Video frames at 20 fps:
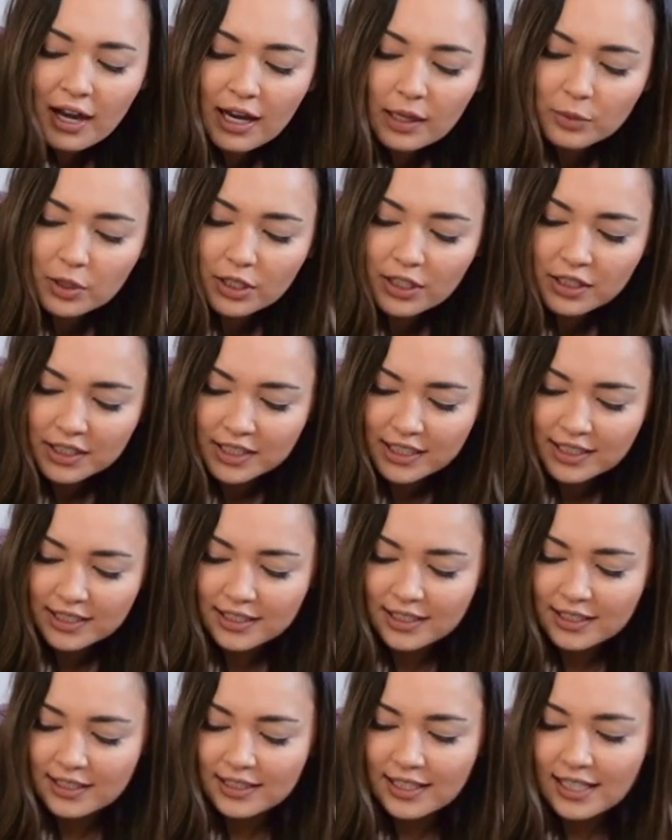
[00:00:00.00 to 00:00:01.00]
I'm curious
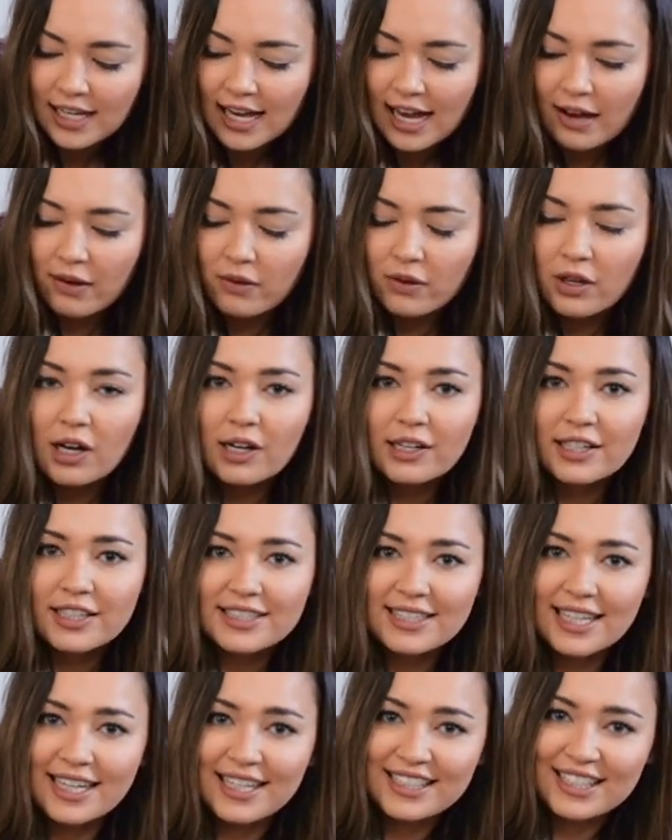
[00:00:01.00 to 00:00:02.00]
to see how long it
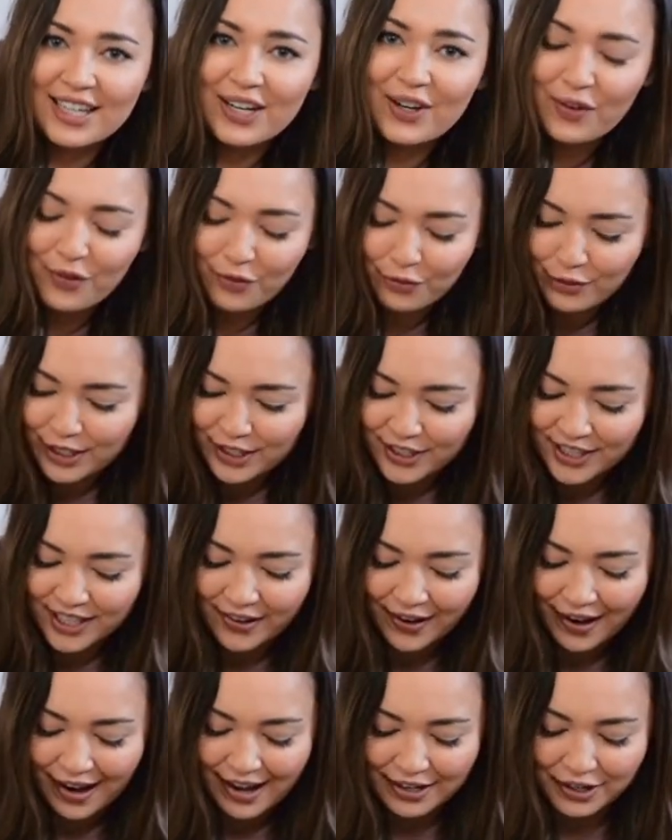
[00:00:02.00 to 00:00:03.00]
takes her to figure
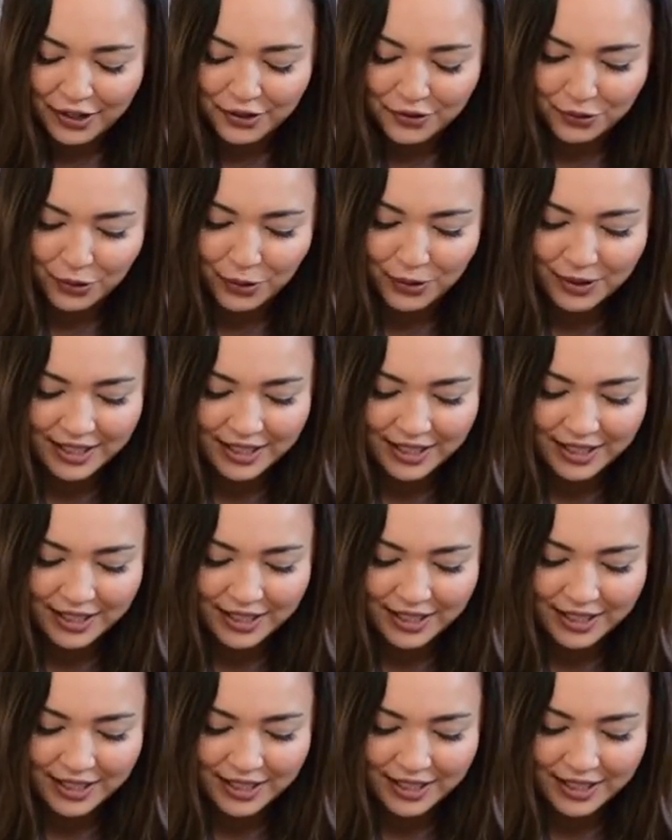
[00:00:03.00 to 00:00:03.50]
out how to unroll